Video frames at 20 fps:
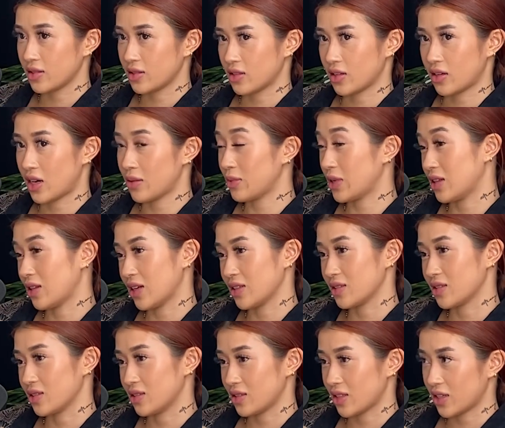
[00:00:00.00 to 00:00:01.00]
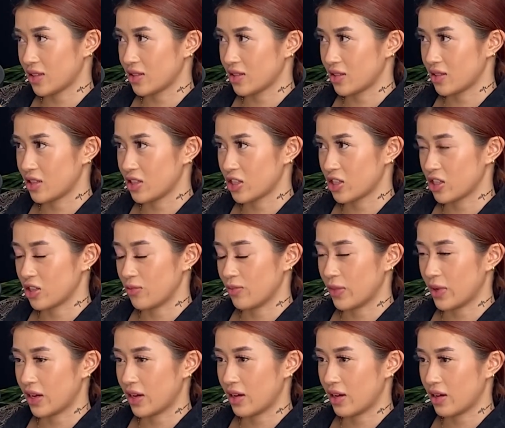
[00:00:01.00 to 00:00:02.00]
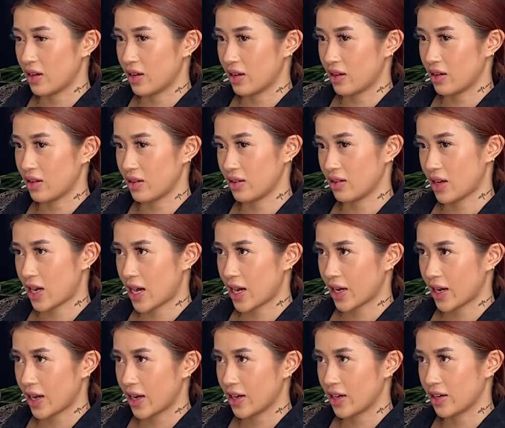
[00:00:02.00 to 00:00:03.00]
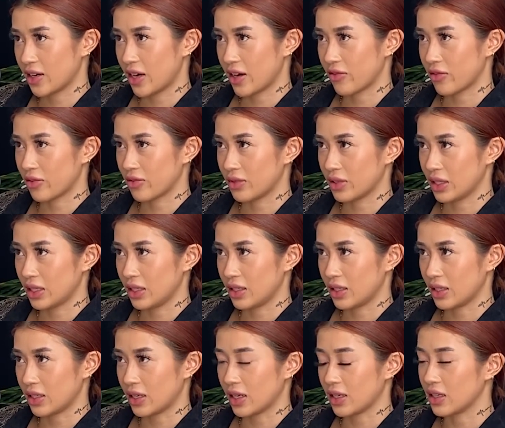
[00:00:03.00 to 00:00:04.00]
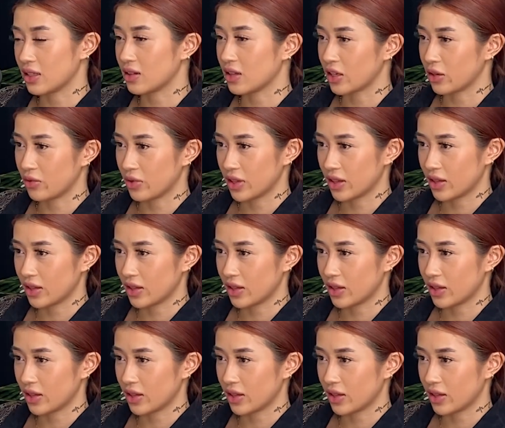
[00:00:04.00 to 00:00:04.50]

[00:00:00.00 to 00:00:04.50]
so I'm a licensed esthetician, but I kind of never really did anything with